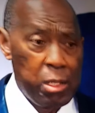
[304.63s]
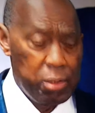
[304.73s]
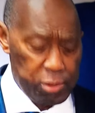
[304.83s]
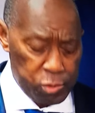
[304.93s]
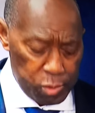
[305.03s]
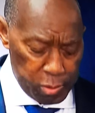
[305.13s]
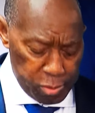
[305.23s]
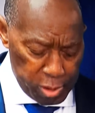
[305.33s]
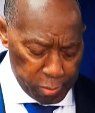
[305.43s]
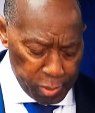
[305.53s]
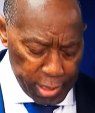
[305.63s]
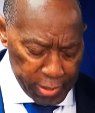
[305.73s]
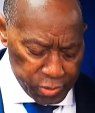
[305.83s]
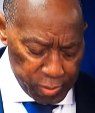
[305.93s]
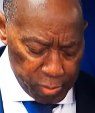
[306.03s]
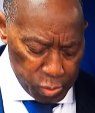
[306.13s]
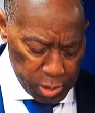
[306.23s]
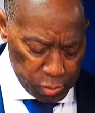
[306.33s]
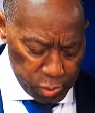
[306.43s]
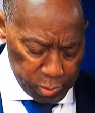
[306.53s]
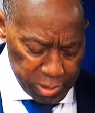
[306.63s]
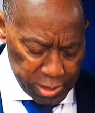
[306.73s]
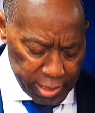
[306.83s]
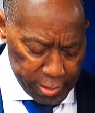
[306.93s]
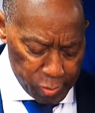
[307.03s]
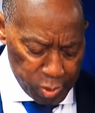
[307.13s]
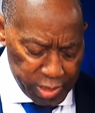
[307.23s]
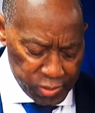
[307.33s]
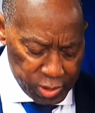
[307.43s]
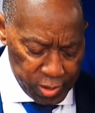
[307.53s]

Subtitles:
to apprise him of what would be taking place